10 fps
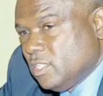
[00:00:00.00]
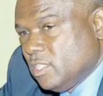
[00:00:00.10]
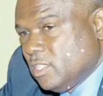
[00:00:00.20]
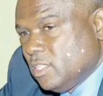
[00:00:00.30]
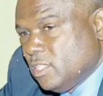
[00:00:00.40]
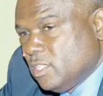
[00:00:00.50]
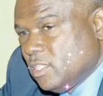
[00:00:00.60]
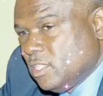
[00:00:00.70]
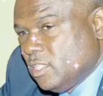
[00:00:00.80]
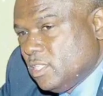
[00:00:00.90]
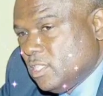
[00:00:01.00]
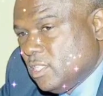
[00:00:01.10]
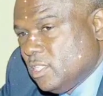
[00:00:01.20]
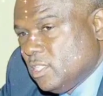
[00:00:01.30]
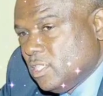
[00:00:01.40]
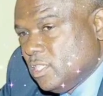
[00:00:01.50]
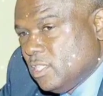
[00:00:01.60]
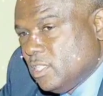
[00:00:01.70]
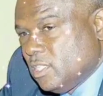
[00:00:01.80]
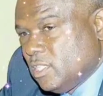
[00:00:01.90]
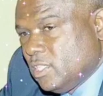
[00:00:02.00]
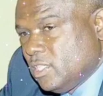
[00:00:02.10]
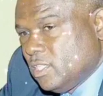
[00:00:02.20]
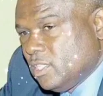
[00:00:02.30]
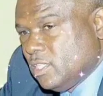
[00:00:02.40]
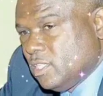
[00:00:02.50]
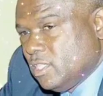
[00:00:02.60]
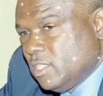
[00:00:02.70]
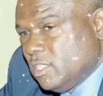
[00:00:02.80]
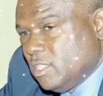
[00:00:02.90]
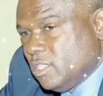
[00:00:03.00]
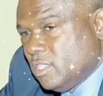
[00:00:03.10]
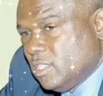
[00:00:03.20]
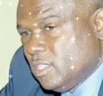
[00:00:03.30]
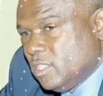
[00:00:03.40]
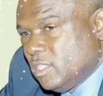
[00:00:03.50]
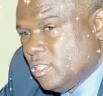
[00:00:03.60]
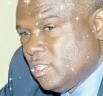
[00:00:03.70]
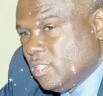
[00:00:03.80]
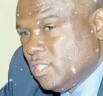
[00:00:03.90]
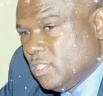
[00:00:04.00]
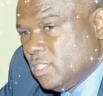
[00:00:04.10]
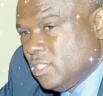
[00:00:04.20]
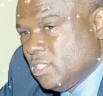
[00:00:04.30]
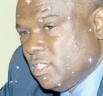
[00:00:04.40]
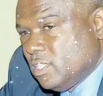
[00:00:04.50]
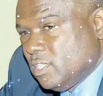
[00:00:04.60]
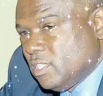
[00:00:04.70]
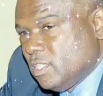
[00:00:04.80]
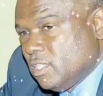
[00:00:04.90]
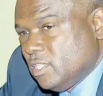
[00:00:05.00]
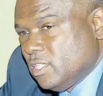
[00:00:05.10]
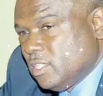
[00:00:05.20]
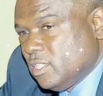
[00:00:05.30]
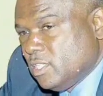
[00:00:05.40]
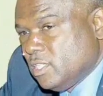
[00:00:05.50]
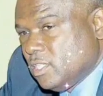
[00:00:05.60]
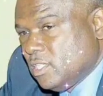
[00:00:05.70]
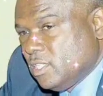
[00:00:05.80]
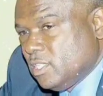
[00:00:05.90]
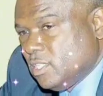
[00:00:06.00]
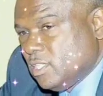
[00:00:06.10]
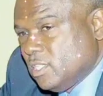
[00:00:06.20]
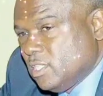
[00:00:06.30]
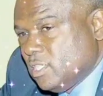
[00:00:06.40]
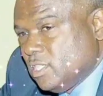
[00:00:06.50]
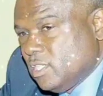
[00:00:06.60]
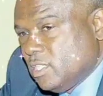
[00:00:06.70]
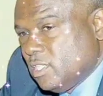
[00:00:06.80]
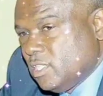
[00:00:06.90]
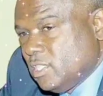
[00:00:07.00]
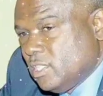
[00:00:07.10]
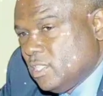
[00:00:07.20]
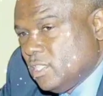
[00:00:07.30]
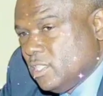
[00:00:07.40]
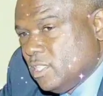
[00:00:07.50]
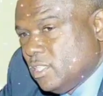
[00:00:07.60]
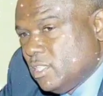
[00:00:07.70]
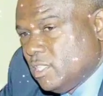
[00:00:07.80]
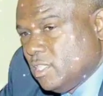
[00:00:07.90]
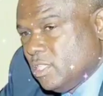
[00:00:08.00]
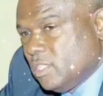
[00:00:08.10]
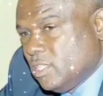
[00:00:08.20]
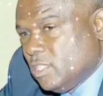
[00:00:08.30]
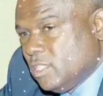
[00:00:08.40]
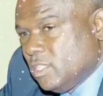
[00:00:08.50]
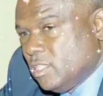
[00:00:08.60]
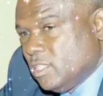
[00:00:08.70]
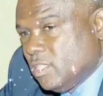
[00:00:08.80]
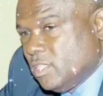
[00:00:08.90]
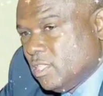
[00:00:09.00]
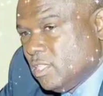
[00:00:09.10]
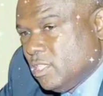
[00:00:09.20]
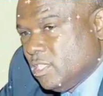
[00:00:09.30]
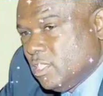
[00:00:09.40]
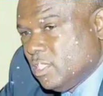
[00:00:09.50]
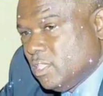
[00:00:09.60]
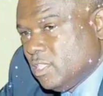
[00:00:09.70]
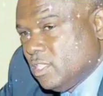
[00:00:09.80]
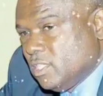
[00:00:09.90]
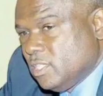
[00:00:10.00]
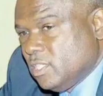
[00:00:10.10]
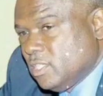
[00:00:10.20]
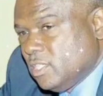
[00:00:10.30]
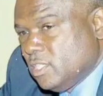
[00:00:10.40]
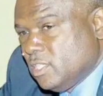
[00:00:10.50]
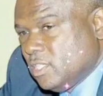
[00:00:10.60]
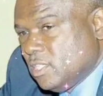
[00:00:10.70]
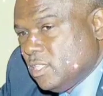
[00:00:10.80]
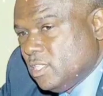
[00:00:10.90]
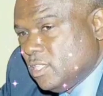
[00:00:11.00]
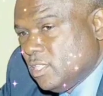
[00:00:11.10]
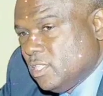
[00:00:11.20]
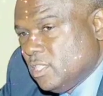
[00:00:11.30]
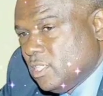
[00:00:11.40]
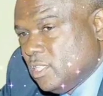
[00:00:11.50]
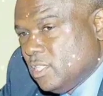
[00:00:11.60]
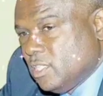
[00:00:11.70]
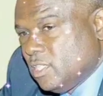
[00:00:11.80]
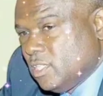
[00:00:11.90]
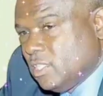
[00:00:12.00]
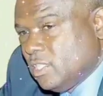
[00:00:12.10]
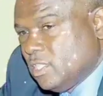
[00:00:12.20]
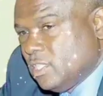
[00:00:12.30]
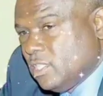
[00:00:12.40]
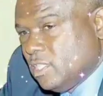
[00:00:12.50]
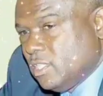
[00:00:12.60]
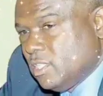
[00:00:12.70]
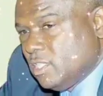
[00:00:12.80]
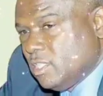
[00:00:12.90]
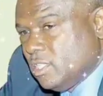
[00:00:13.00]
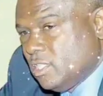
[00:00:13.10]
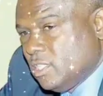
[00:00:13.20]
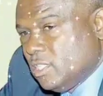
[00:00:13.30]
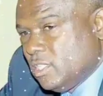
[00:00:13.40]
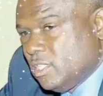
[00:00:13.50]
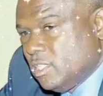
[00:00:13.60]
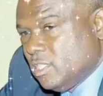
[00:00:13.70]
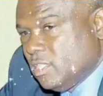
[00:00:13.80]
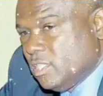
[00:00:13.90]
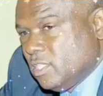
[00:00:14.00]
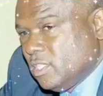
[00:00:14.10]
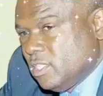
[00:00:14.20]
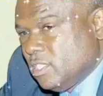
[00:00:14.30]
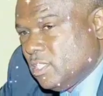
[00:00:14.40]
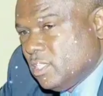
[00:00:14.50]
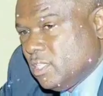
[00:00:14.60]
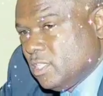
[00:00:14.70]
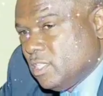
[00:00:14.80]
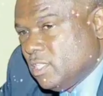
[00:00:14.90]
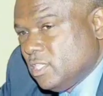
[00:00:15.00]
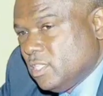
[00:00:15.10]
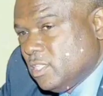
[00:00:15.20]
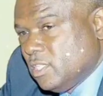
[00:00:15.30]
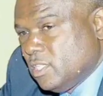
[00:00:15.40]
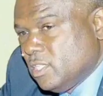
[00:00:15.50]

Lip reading: Now recently, one of the People's National Party's veteran and political general, Colin Campbell, has had to come to the rescue of one of their presidential candidates, Lisa Hanna.